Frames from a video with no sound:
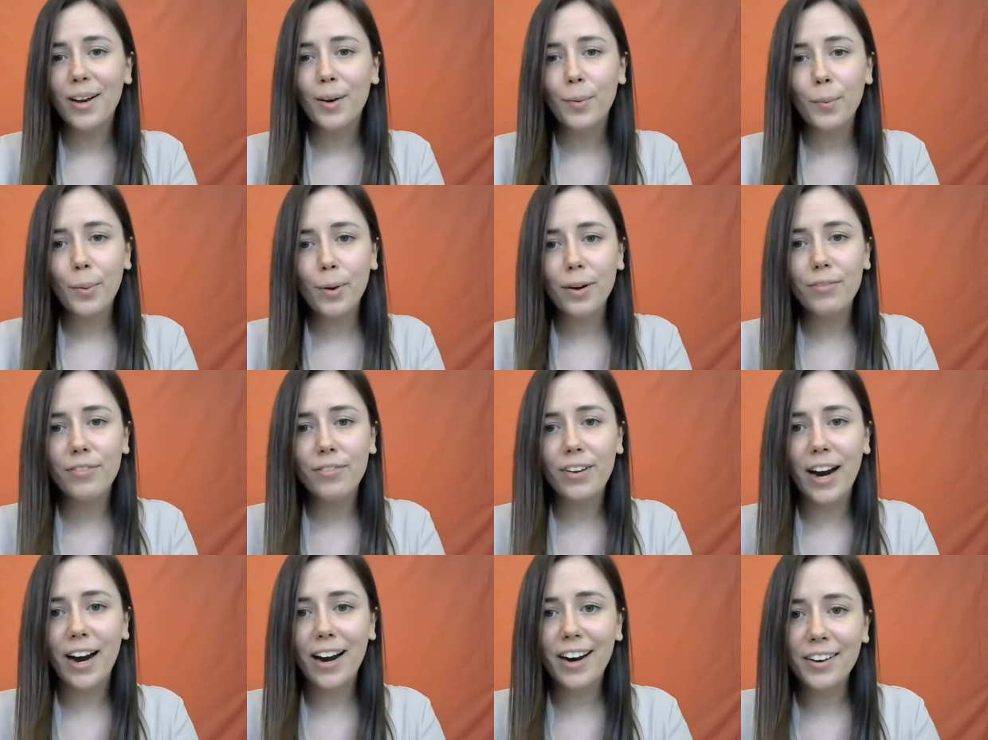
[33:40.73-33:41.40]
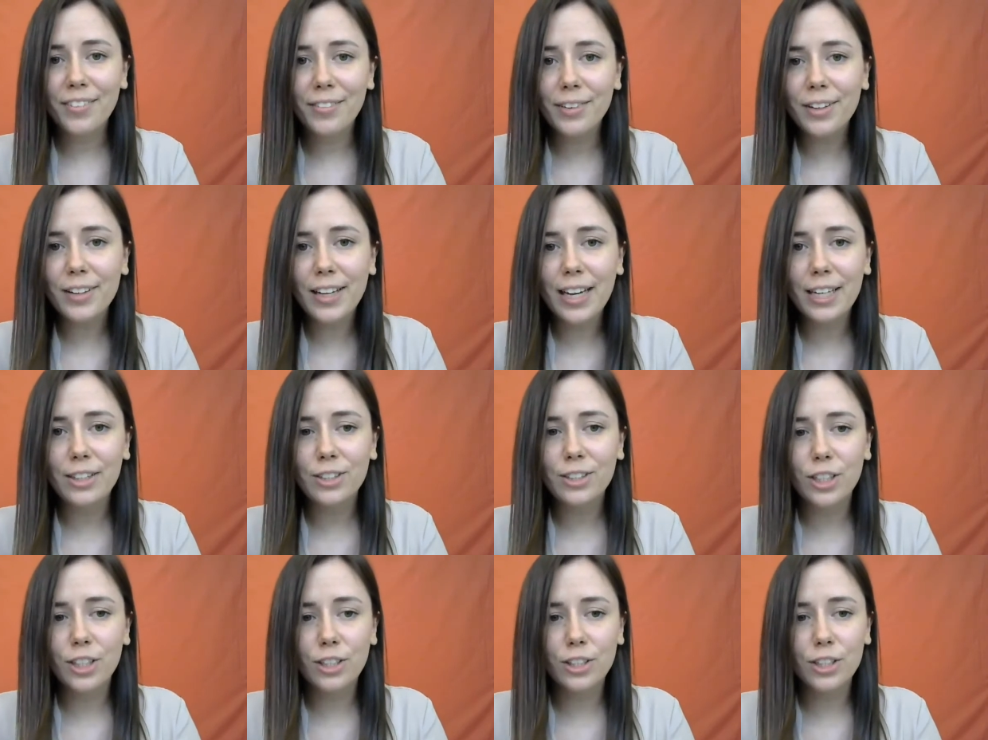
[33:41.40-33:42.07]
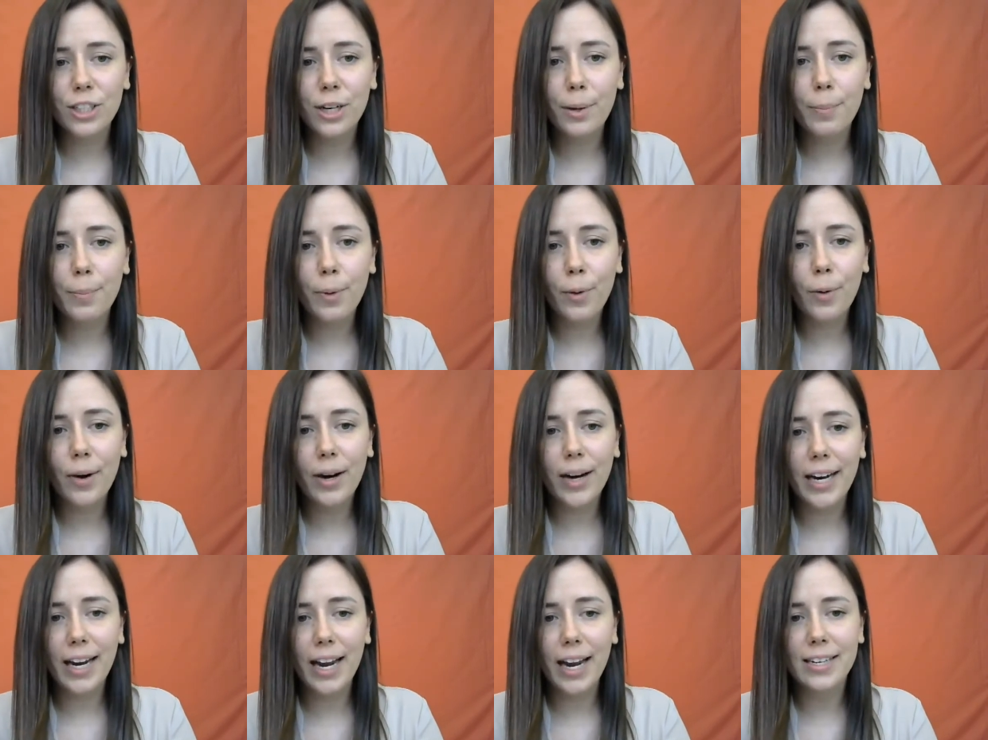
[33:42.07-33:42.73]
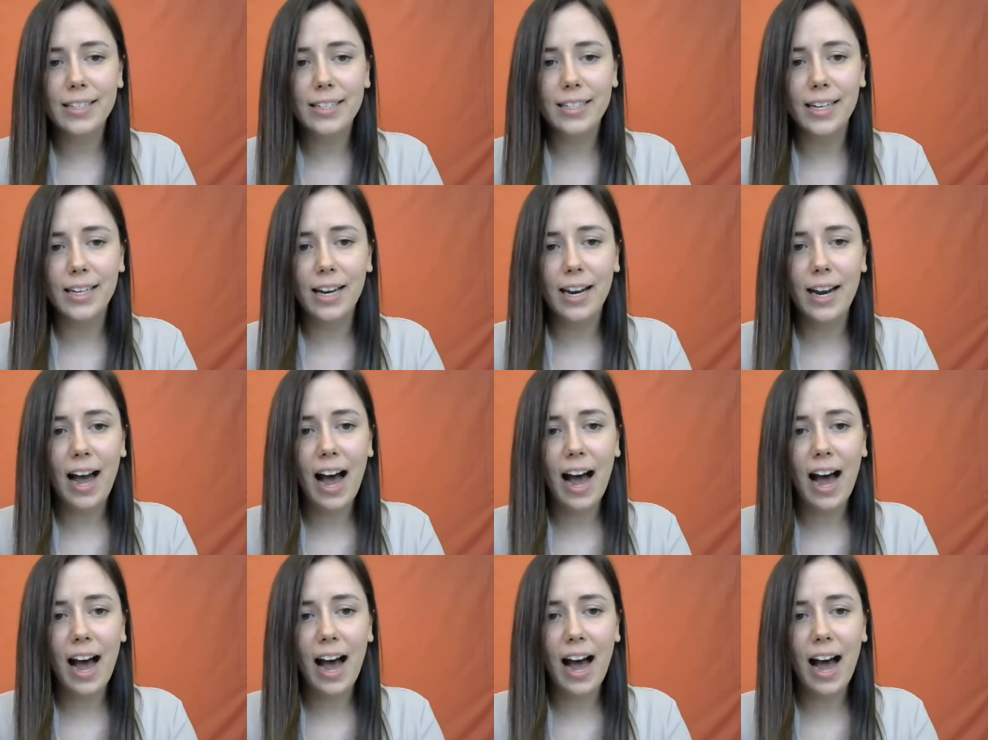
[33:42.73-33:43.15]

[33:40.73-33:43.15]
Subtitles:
We're very relationship oriented